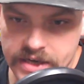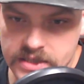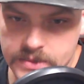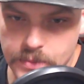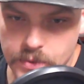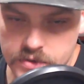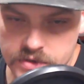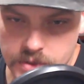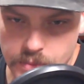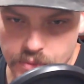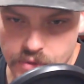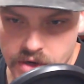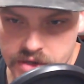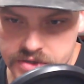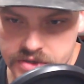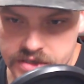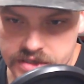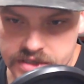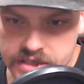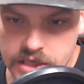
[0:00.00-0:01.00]

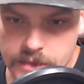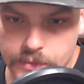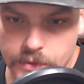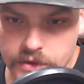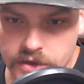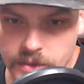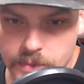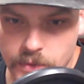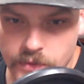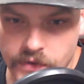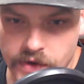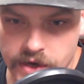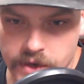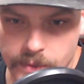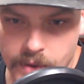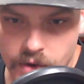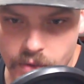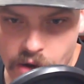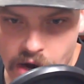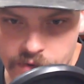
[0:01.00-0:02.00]
suppression is typically provided
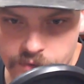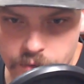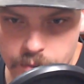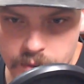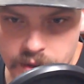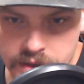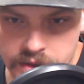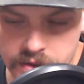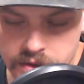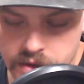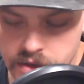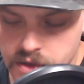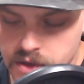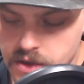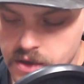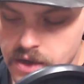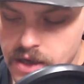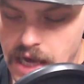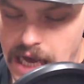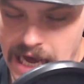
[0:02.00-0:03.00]
by riflemen.
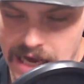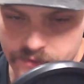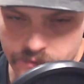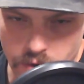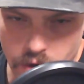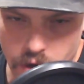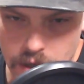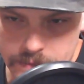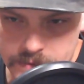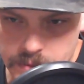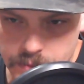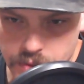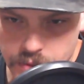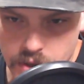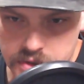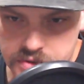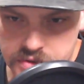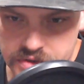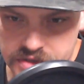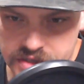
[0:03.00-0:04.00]
High volume
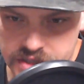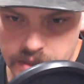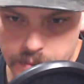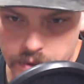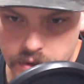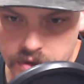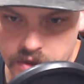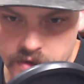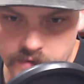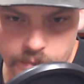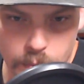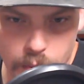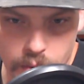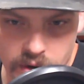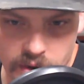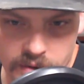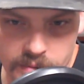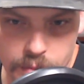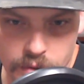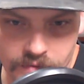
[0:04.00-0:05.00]
suppression is typically
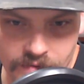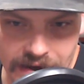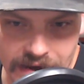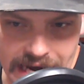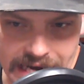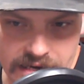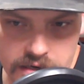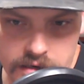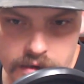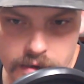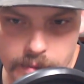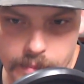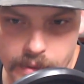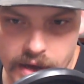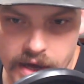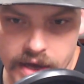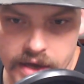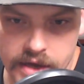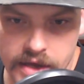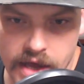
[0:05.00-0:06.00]
provided
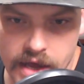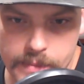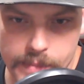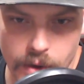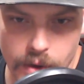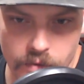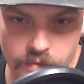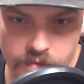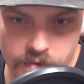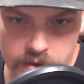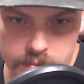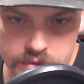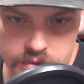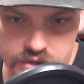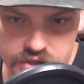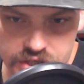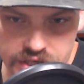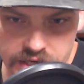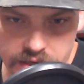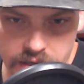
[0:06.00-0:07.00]
by a belt-fed
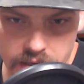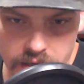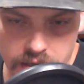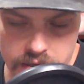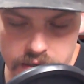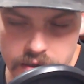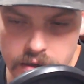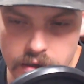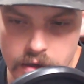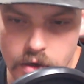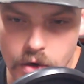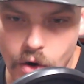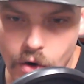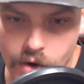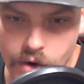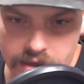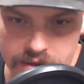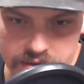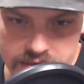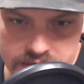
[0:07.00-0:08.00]
machine gun
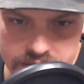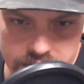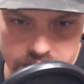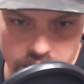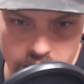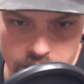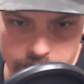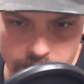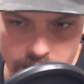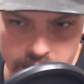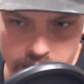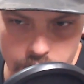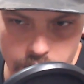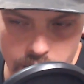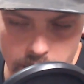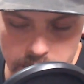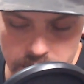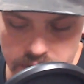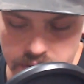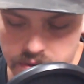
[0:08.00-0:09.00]
or at least an automatic
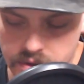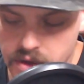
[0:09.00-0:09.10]
weapon.